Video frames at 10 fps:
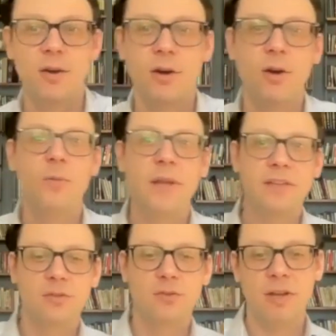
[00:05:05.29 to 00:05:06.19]

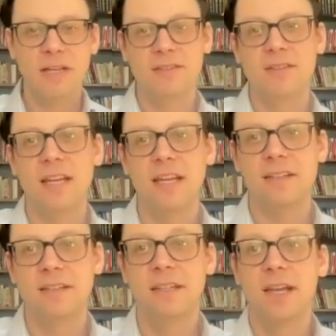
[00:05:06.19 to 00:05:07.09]
always
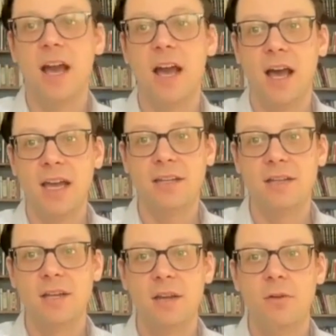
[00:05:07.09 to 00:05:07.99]
translate
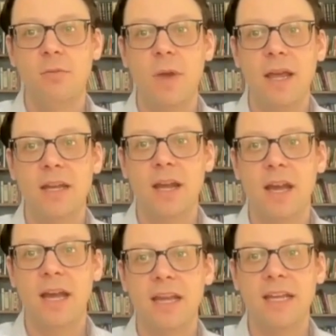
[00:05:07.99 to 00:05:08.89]
God when
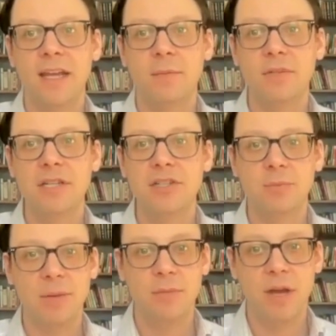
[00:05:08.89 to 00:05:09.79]
I am
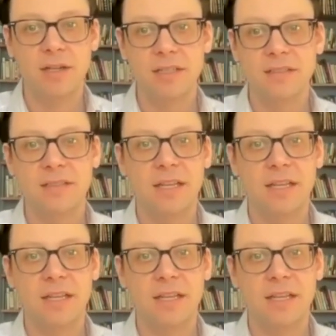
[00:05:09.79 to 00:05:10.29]
teaching Maimonides.